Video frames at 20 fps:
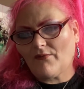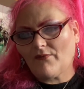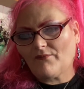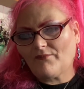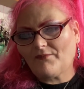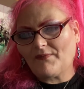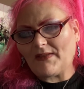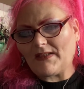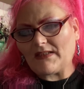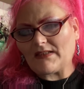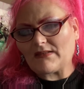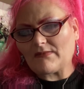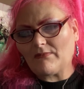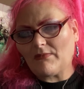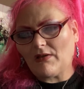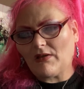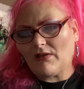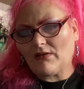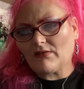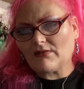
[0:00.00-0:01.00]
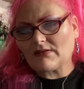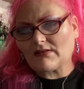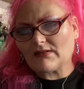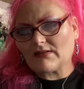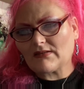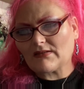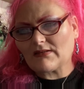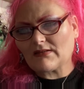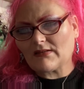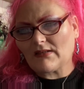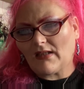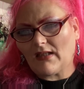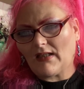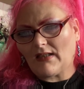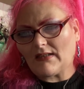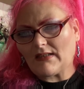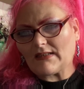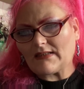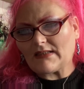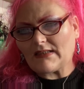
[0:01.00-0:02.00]
Vita Masks,
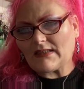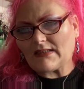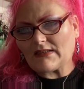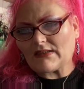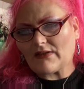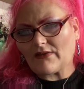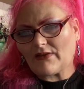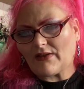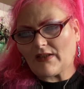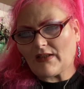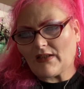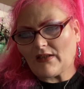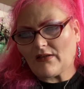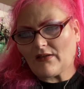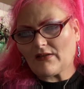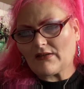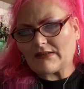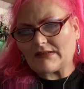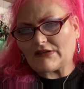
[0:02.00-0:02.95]
and this is the